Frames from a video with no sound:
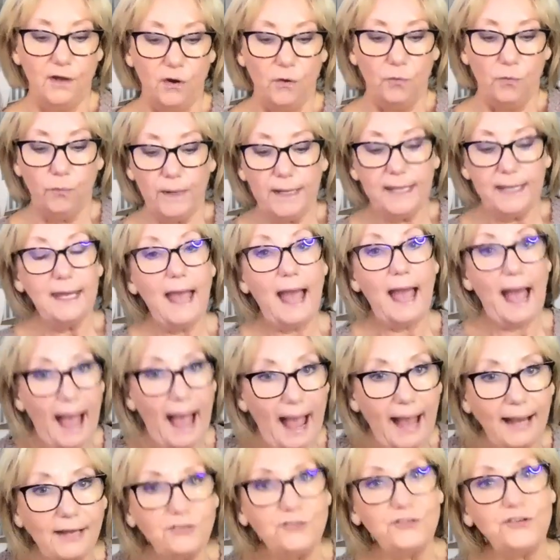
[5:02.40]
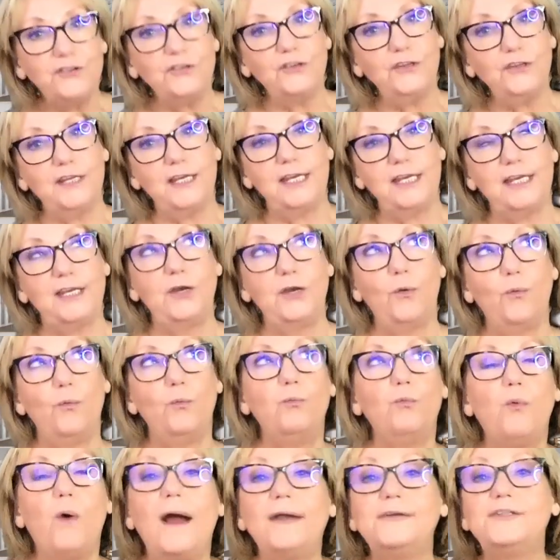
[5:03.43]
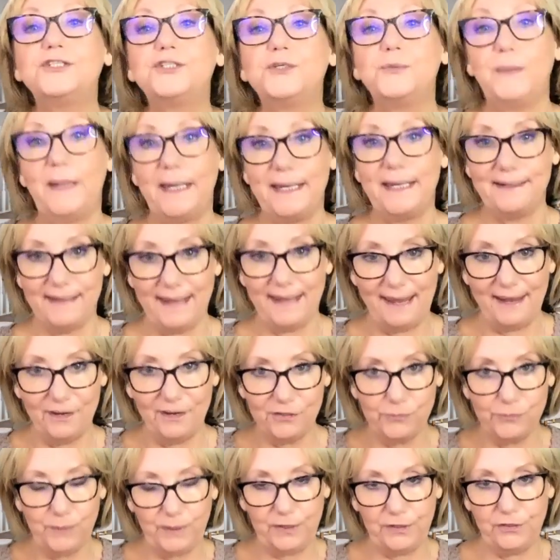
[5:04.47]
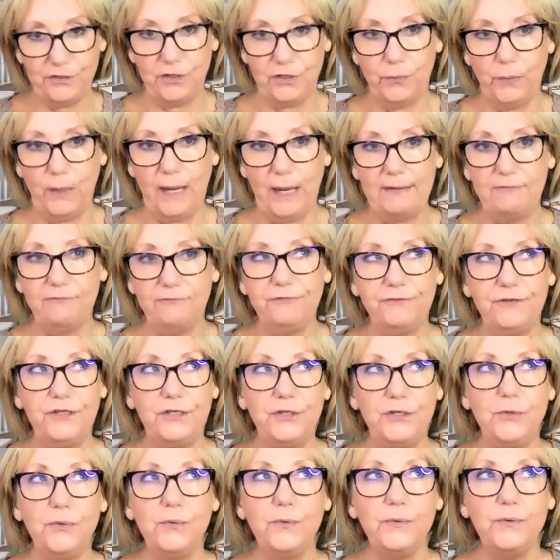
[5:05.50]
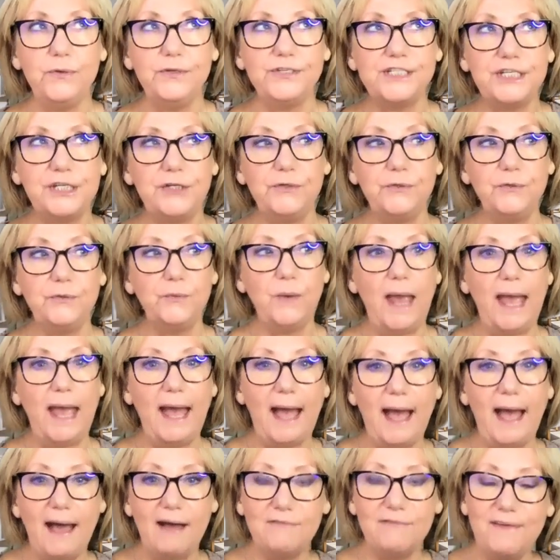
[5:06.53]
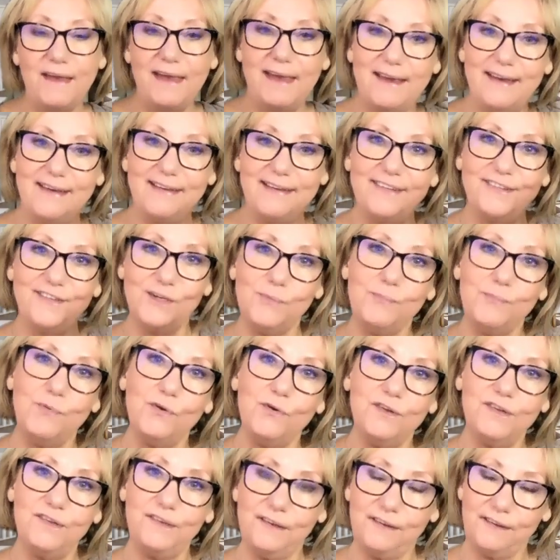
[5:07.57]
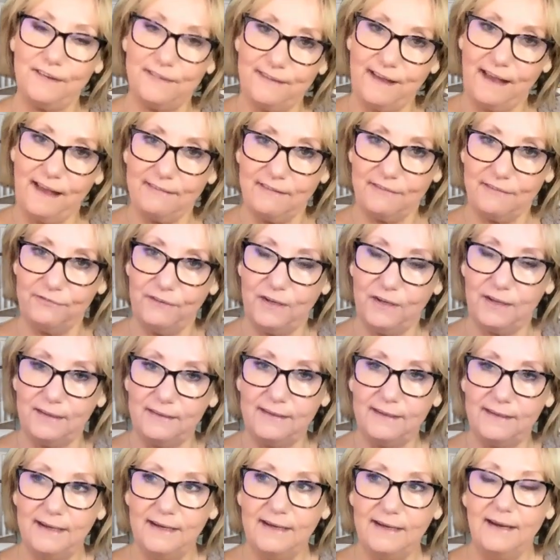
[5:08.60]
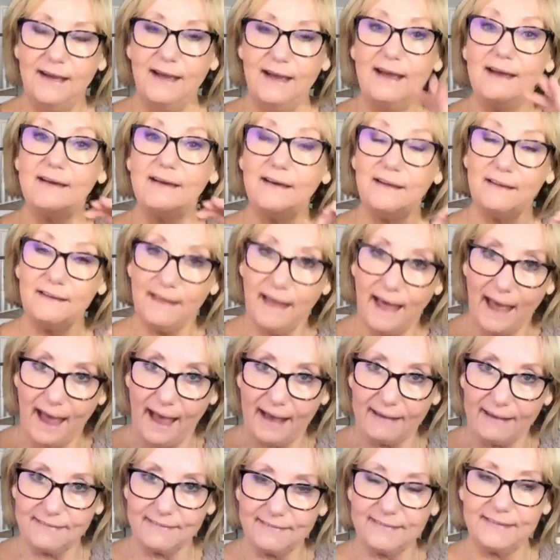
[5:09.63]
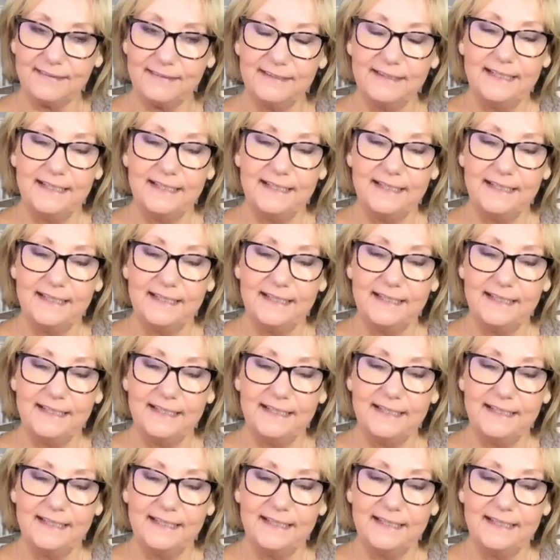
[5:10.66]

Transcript: We actually want to engage with you. And for you to have a super successful class,